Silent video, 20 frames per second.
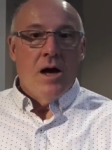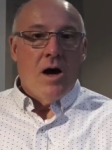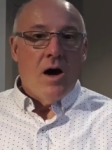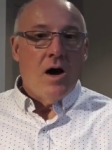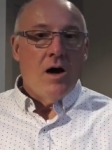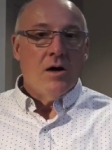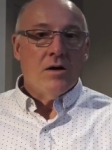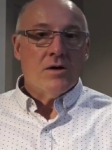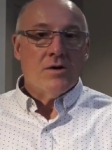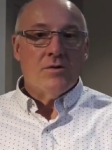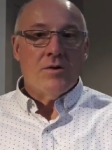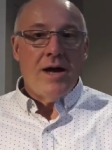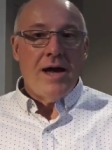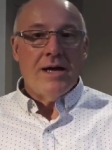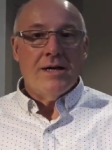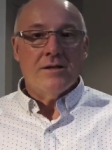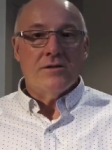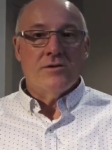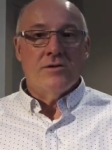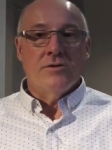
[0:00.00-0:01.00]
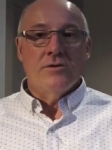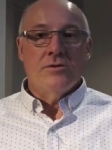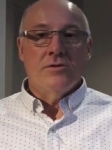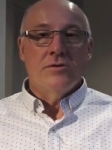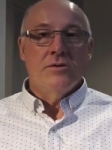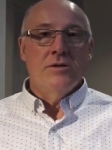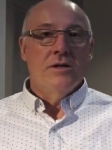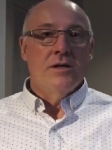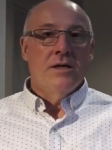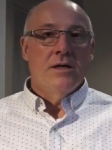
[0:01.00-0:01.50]
Our
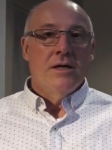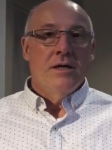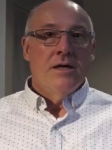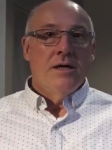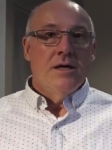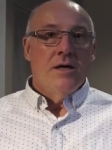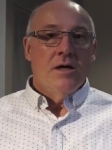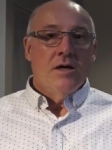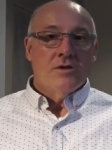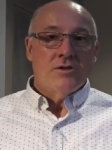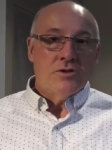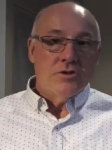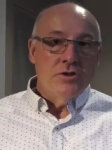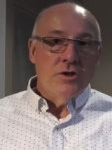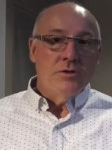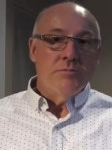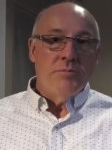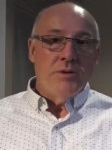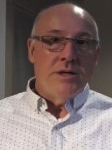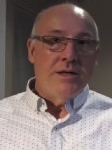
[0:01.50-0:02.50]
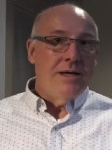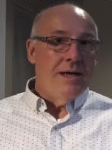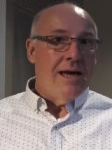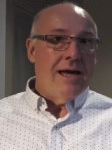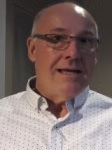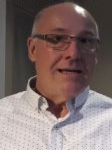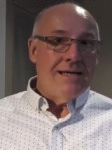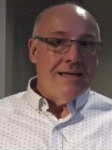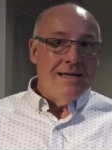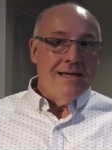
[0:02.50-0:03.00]
gratitude should be
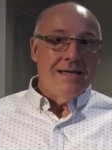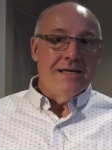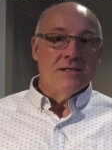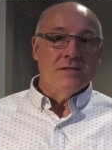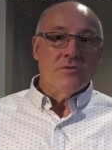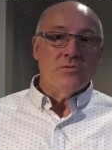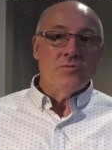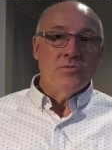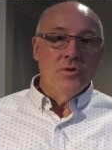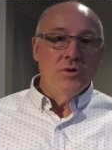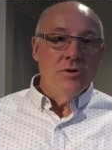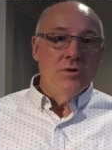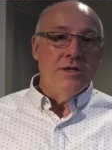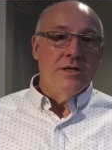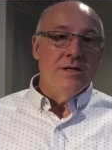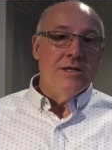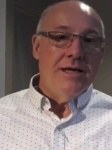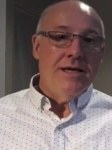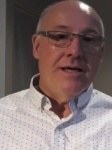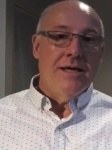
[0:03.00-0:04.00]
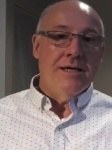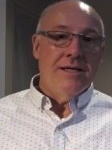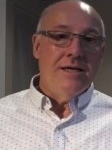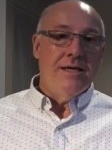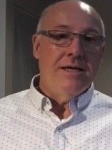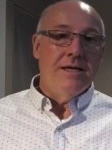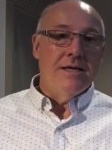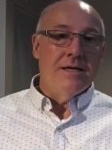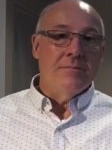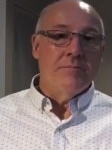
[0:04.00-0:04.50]
and is rooted in
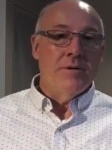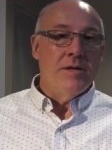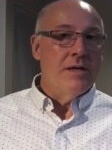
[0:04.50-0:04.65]
Him,